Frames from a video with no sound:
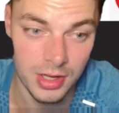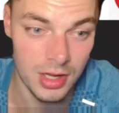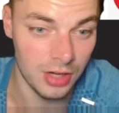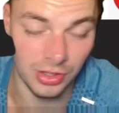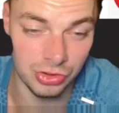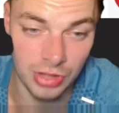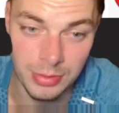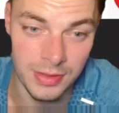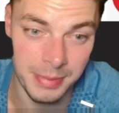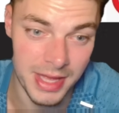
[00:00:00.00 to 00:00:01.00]
Because I just don't
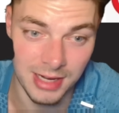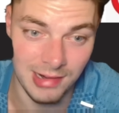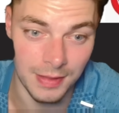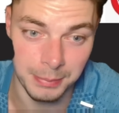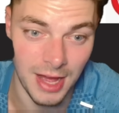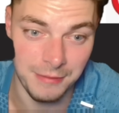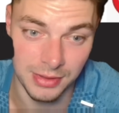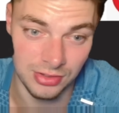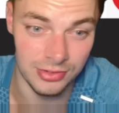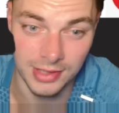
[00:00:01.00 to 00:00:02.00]
think they'll be in and around the playoff
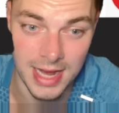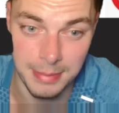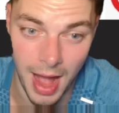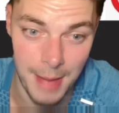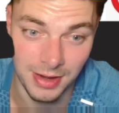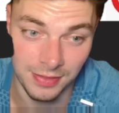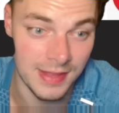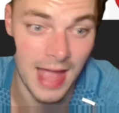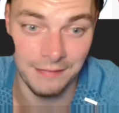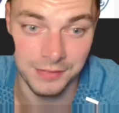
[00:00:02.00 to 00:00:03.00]
positions again, in my opinion. I think they
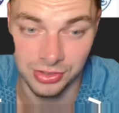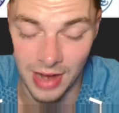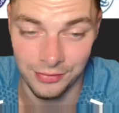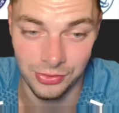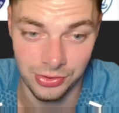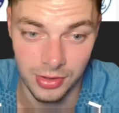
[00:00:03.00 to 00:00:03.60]
had the chance,